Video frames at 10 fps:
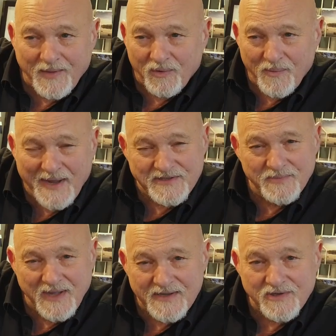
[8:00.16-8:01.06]
although we had
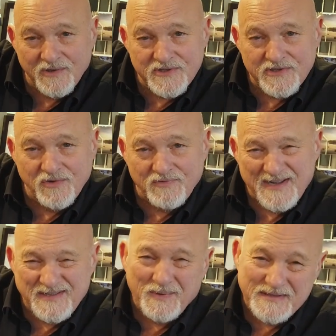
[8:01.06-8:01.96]
some nice colours at
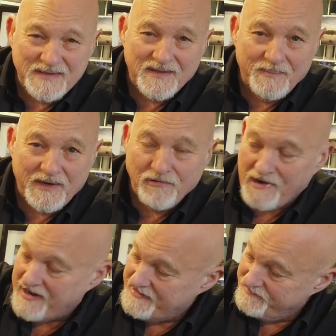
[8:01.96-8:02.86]
sunrise, it went a little bit
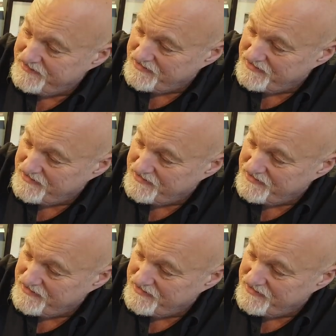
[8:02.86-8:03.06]
grey.